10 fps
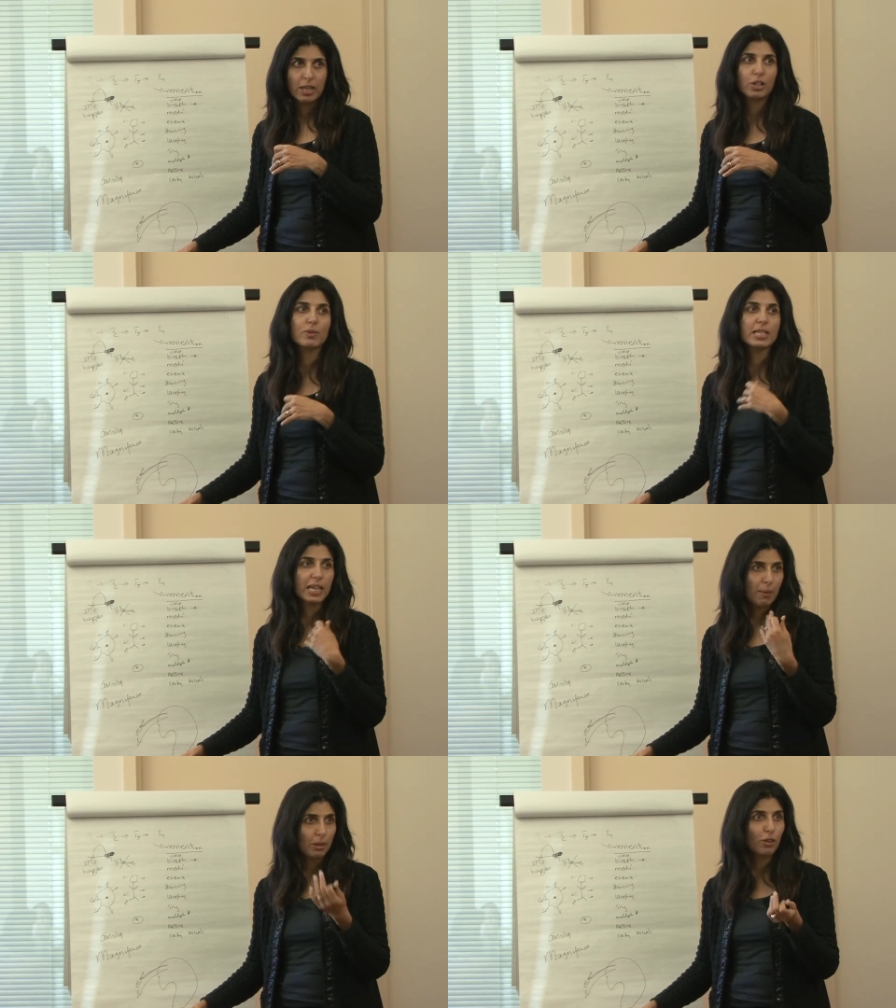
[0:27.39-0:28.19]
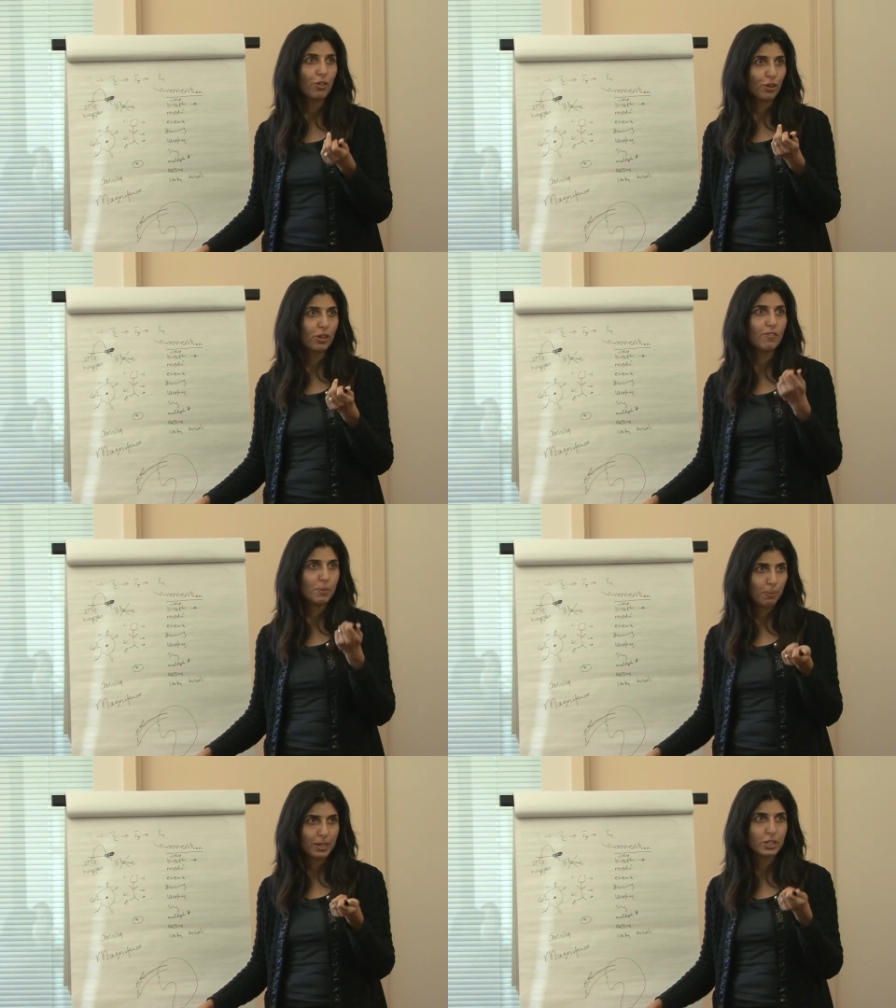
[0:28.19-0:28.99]
There was the chemical theory of
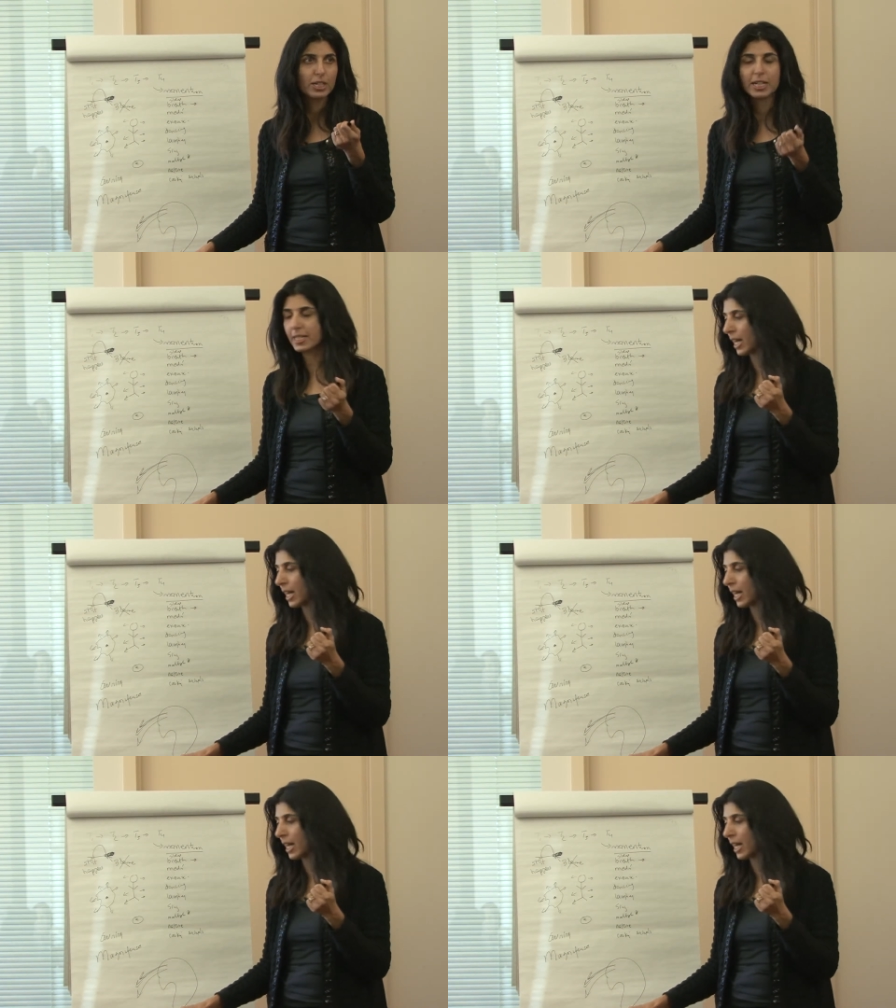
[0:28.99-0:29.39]
depression and